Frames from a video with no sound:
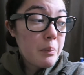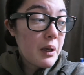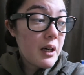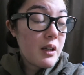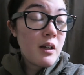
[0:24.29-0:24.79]

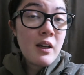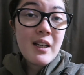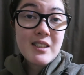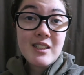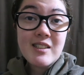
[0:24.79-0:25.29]
But
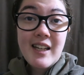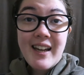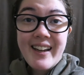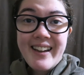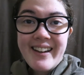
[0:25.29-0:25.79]

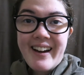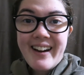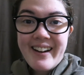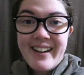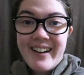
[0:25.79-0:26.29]
today
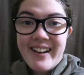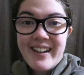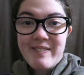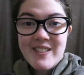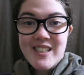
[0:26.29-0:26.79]

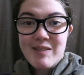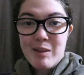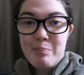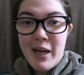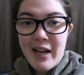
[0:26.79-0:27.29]
I received
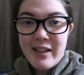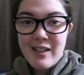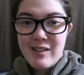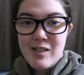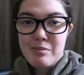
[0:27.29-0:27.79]
a
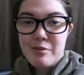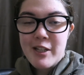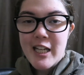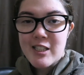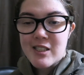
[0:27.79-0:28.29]
package
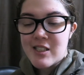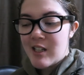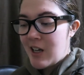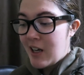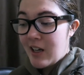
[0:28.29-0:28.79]
that is
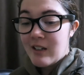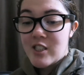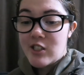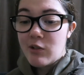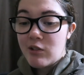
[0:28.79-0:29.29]

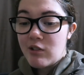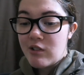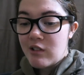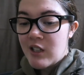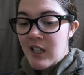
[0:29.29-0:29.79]
so
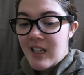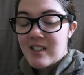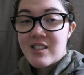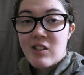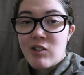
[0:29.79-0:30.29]
cool
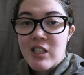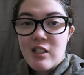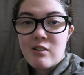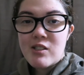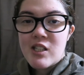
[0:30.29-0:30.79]
and so
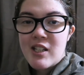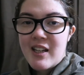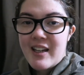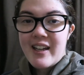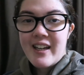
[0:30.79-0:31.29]
cute
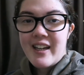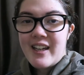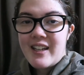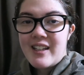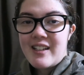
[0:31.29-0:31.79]

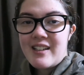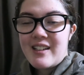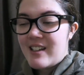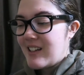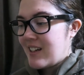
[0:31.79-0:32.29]

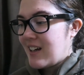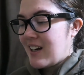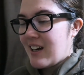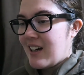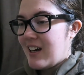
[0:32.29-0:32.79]
and
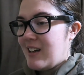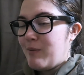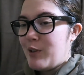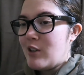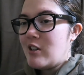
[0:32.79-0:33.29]

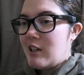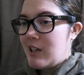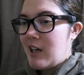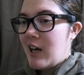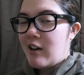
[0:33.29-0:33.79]
if you're
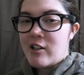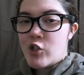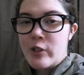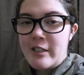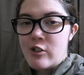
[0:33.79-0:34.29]
a How to
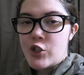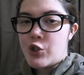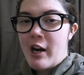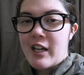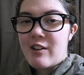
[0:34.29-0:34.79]
Train Your
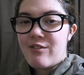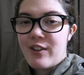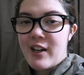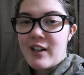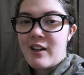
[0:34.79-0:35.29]
Dragon
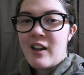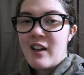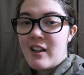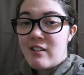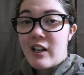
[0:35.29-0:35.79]
fan
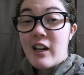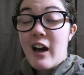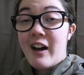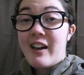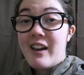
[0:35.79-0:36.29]
like
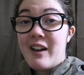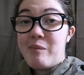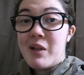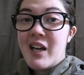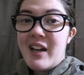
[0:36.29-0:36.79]
I
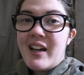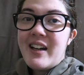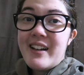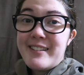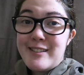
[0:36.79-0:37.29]
am,
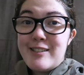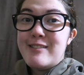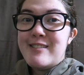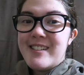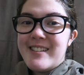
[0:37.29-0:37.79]

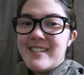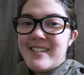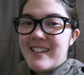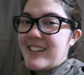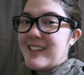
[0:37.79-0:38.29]
dude,
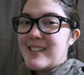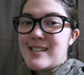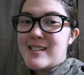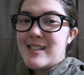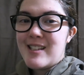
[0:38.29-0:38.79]

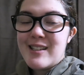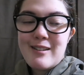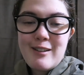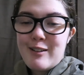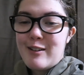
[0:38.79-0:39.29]
this is the
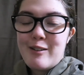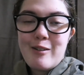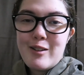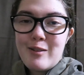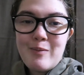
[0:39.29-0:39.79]

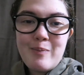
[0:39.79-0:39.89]
uh,